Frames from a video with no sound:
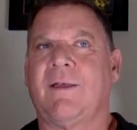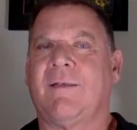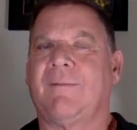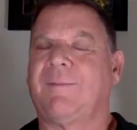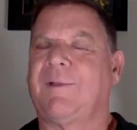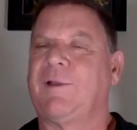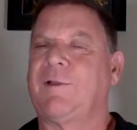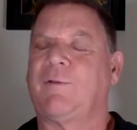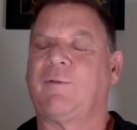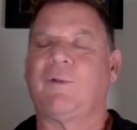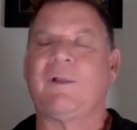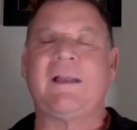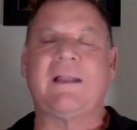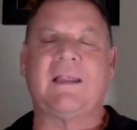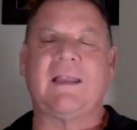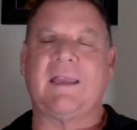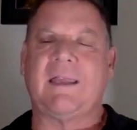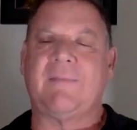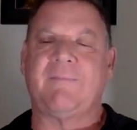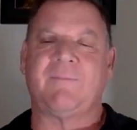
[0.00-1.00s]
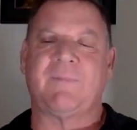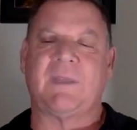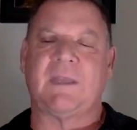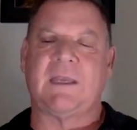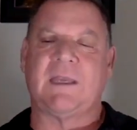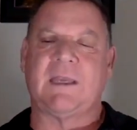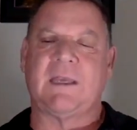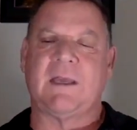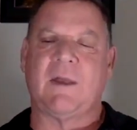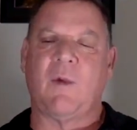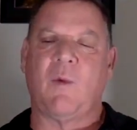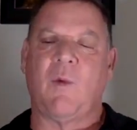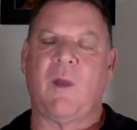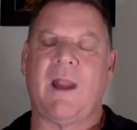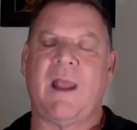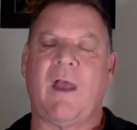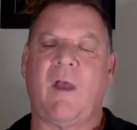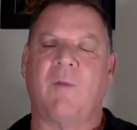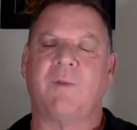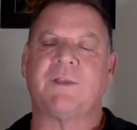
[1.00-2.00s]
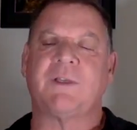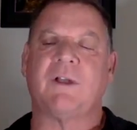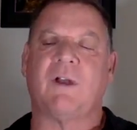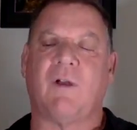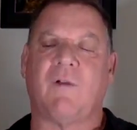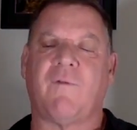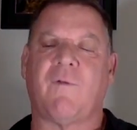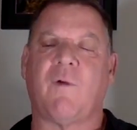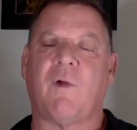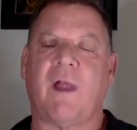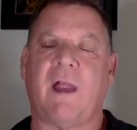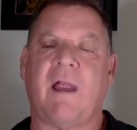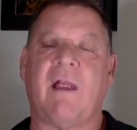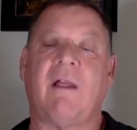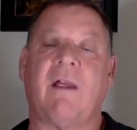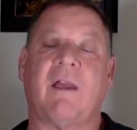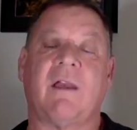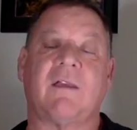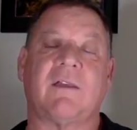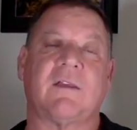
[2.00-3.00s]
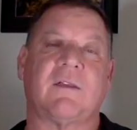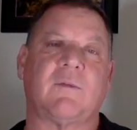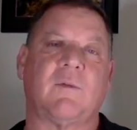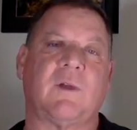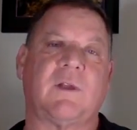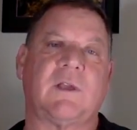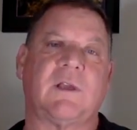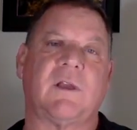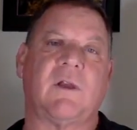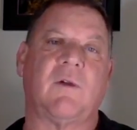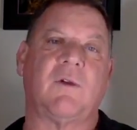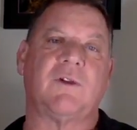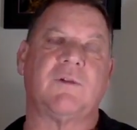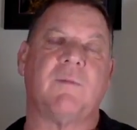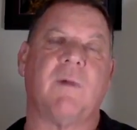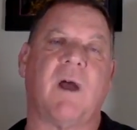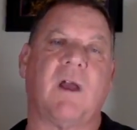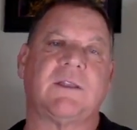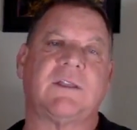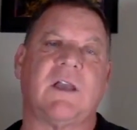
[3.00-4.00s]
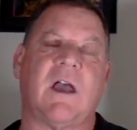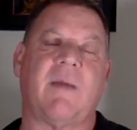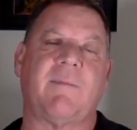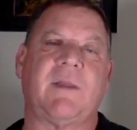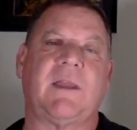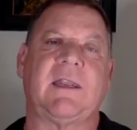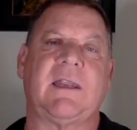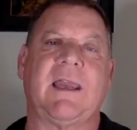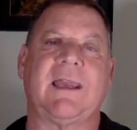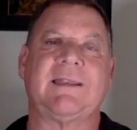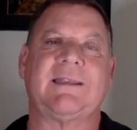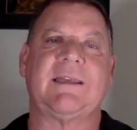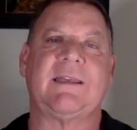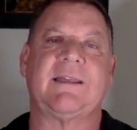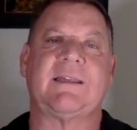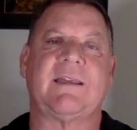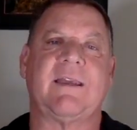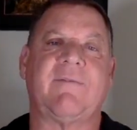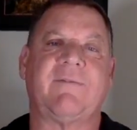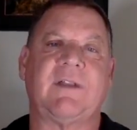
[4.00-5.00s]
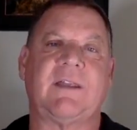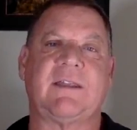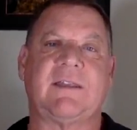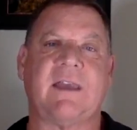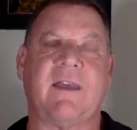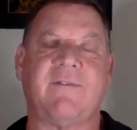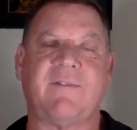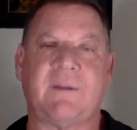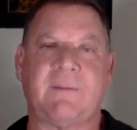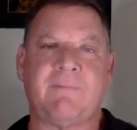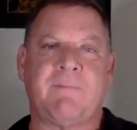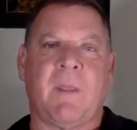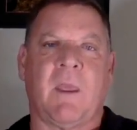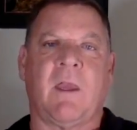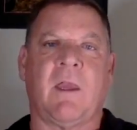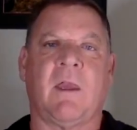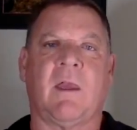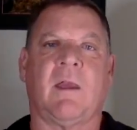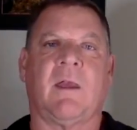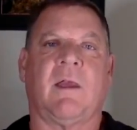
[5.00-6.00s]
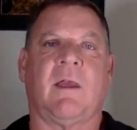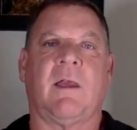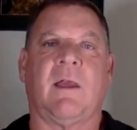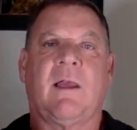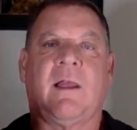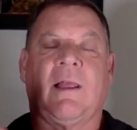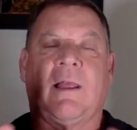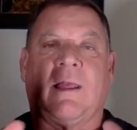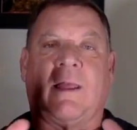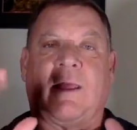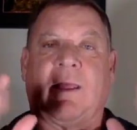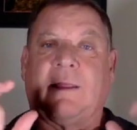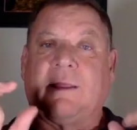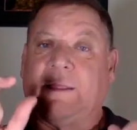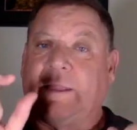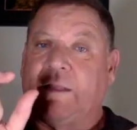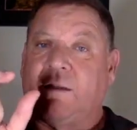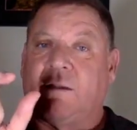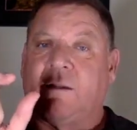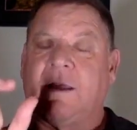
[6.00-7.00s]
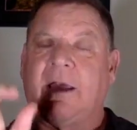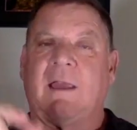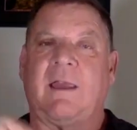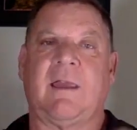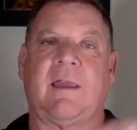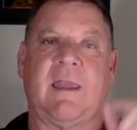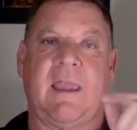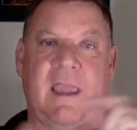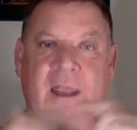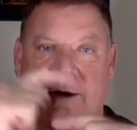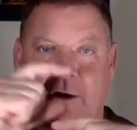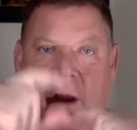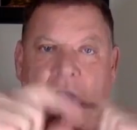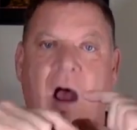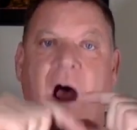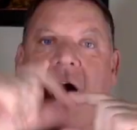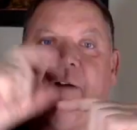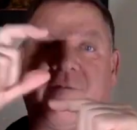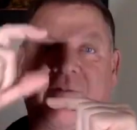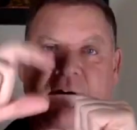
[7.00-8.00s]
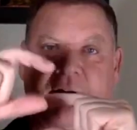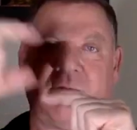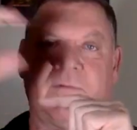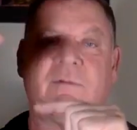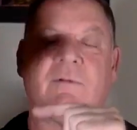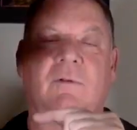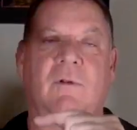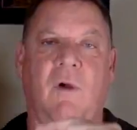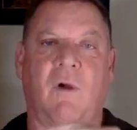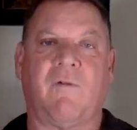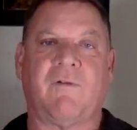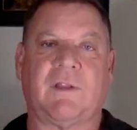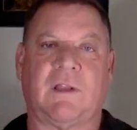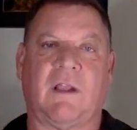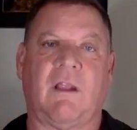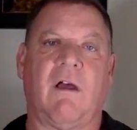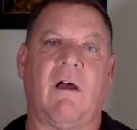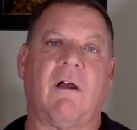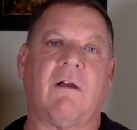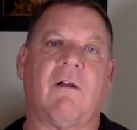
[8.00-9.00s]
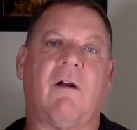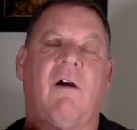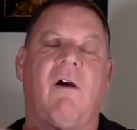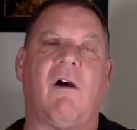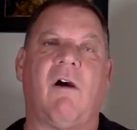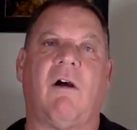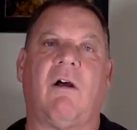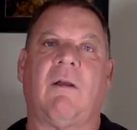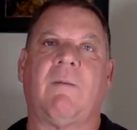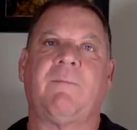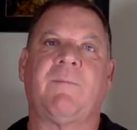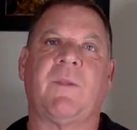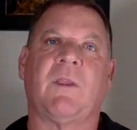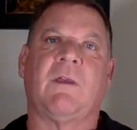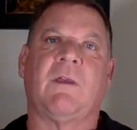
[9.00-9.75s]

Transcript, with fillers: But really, what helps in all four areas is what Coach Mon taught me in 1977, little and often over the long haul.